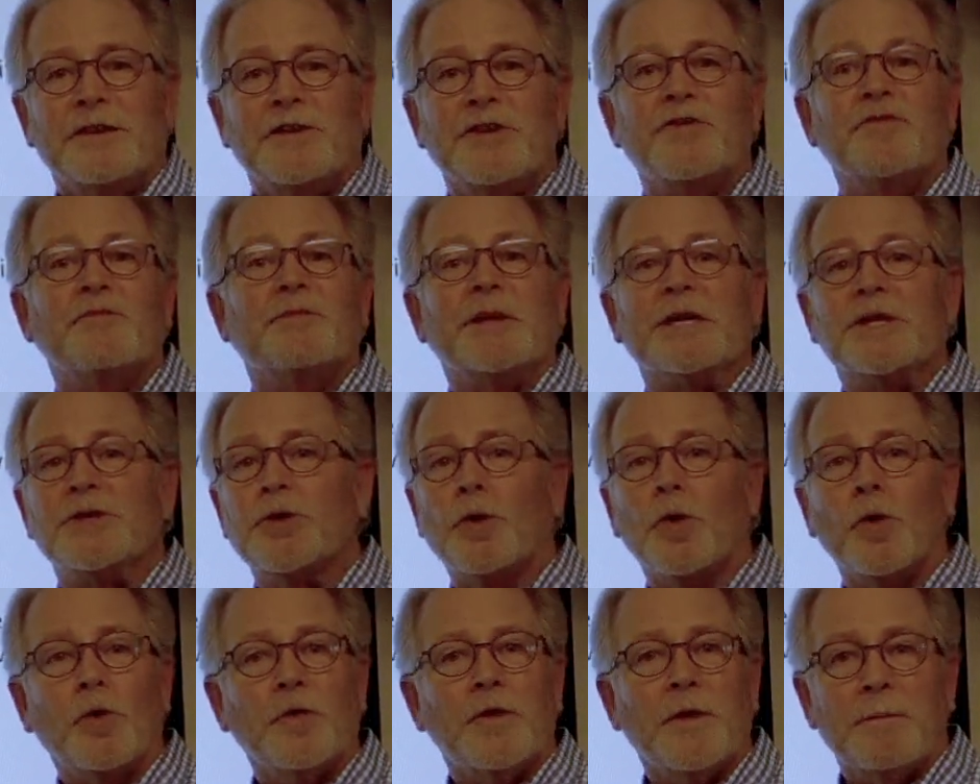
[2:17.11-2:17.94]
You've been
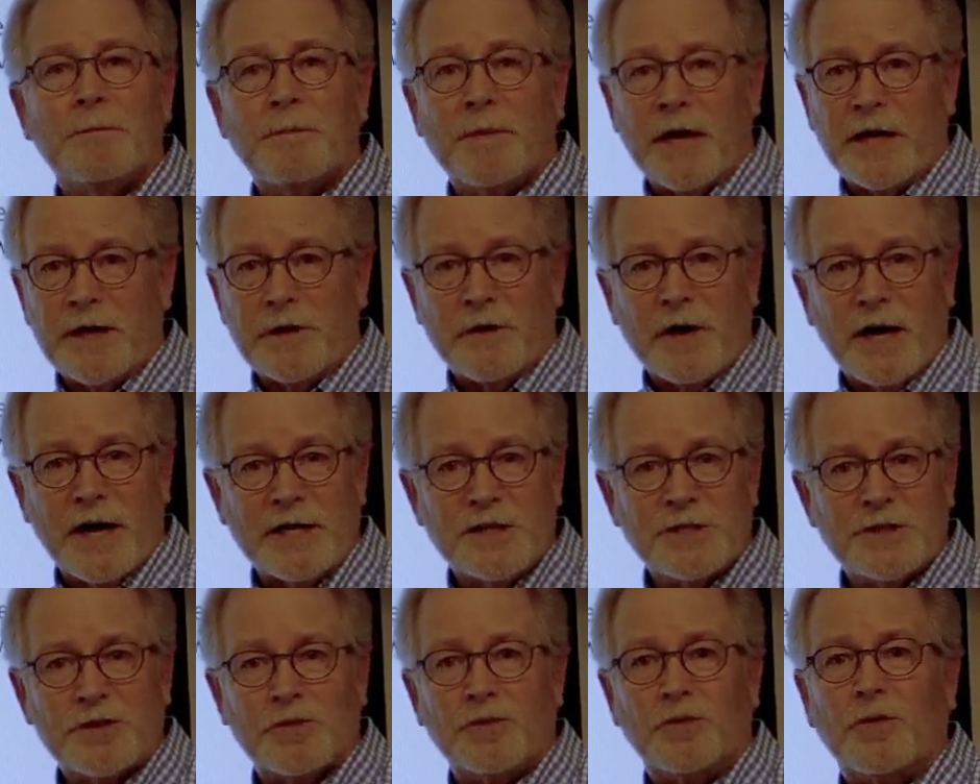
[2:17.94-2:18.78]
told them by your
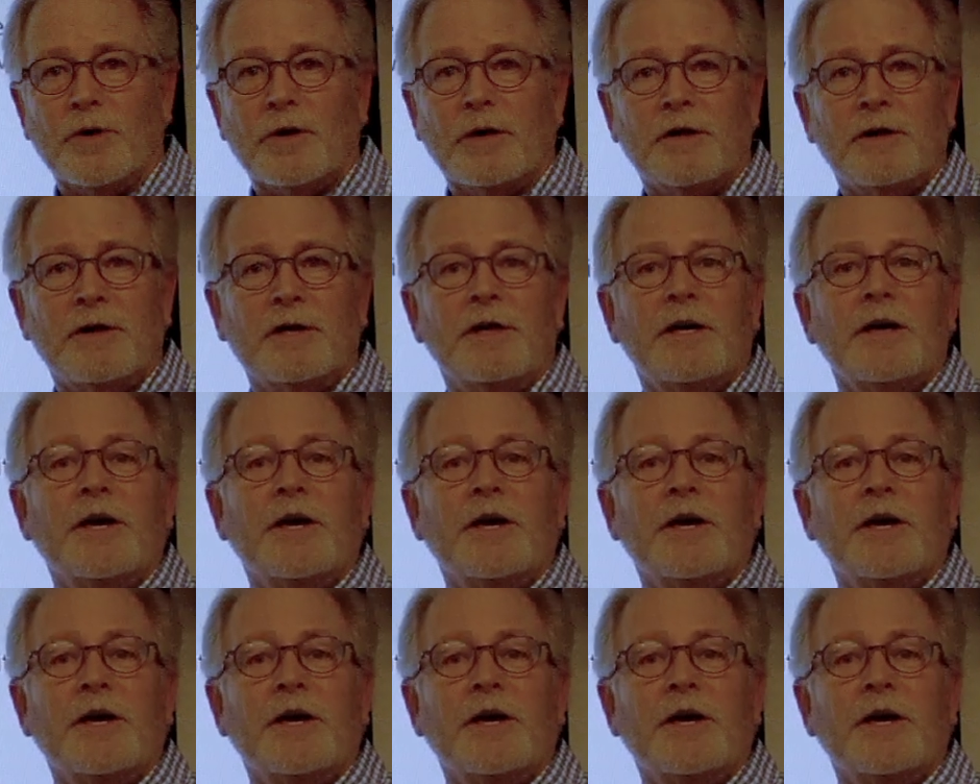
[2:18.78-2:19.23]
high school.